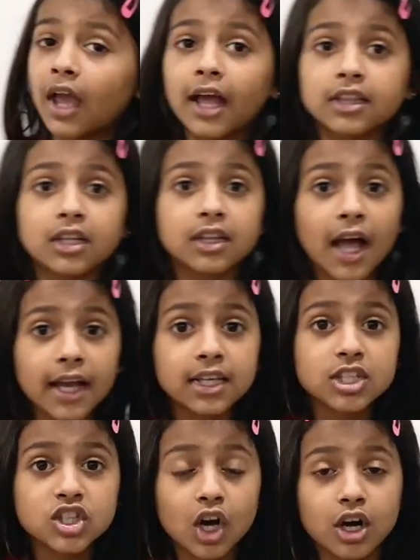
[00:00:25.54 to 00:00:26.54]
and the line
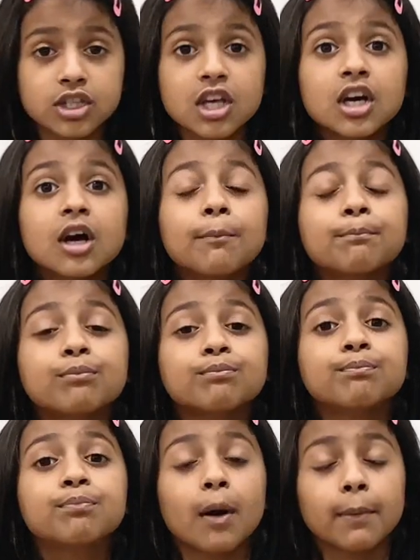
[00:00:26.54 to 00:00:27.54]
is called
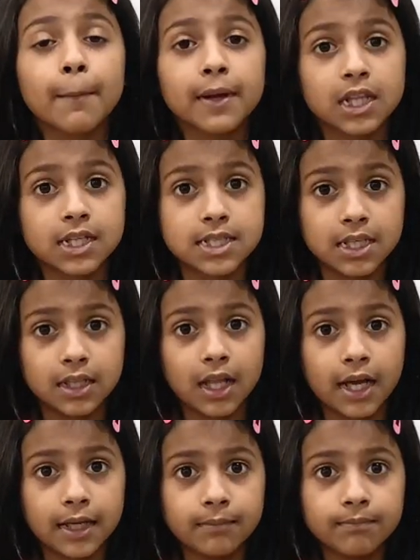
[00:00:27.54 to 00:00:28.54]
probability
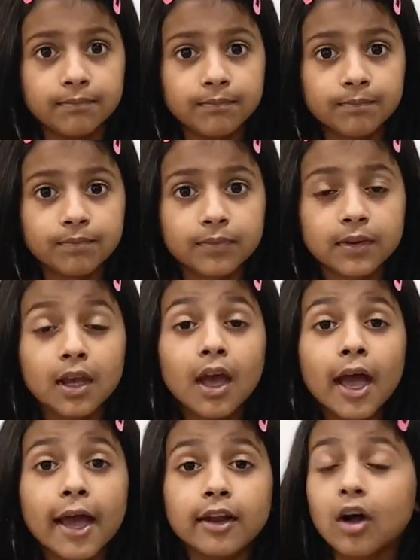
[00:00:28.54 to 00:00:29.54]
line.
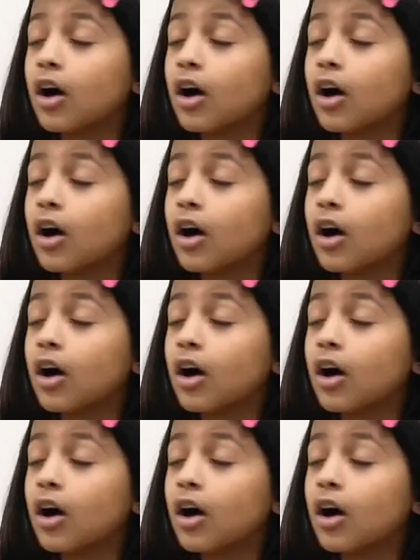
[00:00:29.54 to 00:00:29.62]
And